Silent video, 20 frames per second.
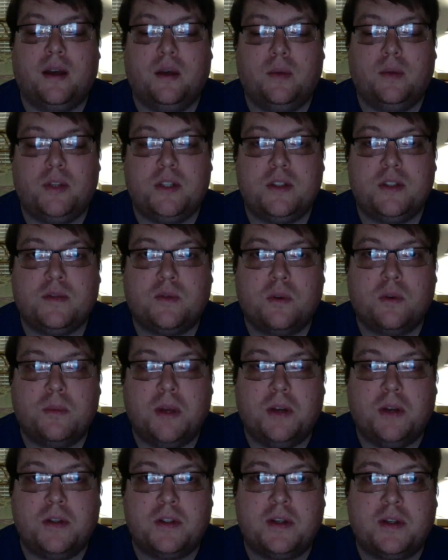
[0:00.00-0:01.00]
which is
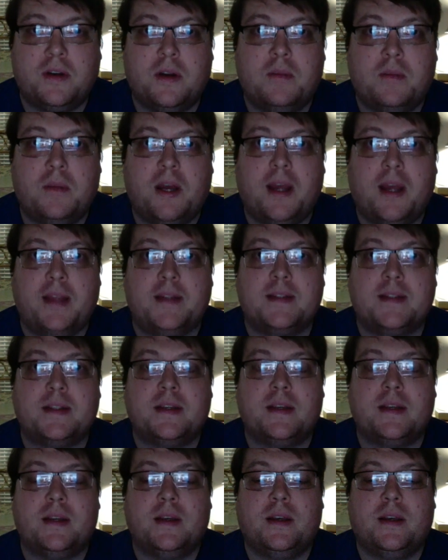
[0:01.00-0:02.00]
foremost in our minds
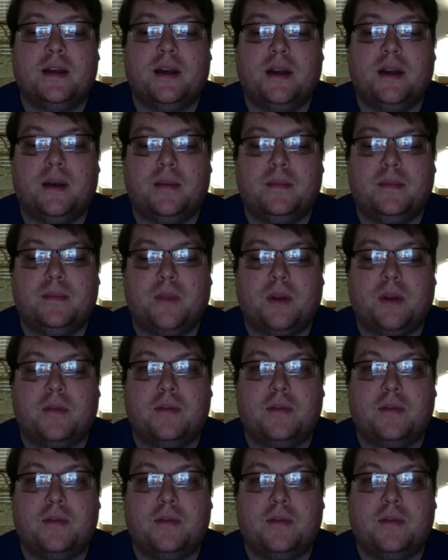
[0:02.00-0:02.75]
of